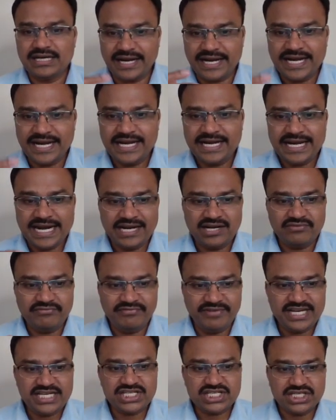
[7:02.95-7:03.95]
rate at
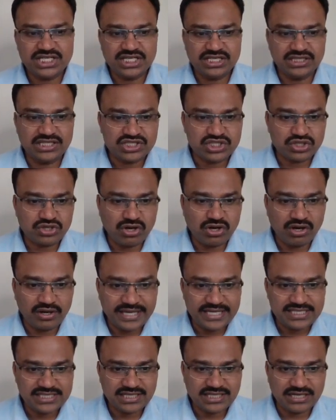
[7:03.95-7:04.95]
which the stock
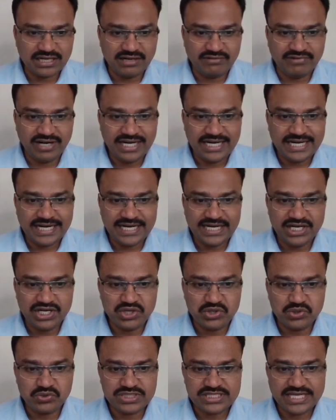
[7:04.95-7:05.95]
is converted
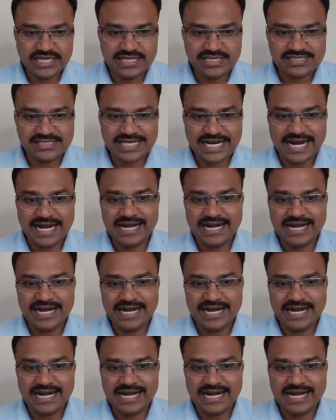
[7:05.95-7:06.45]
into sales